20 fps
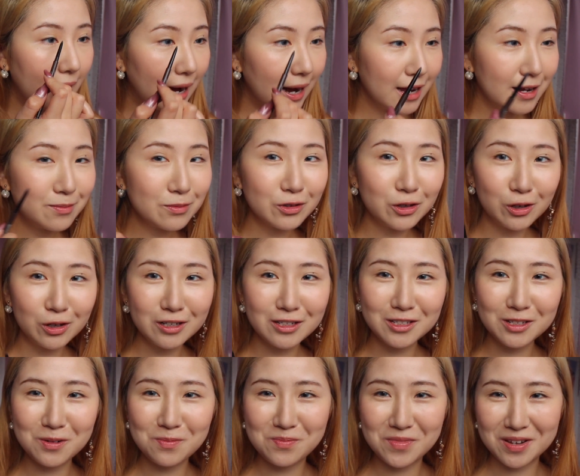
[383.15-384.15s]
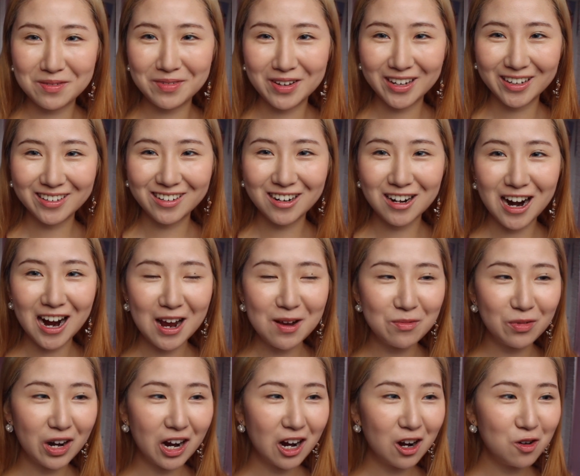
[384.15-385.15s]
I am going to mimic her
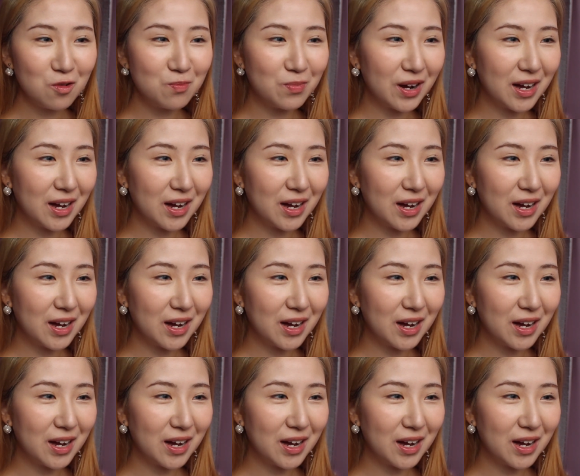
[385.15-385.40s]
eyebrow,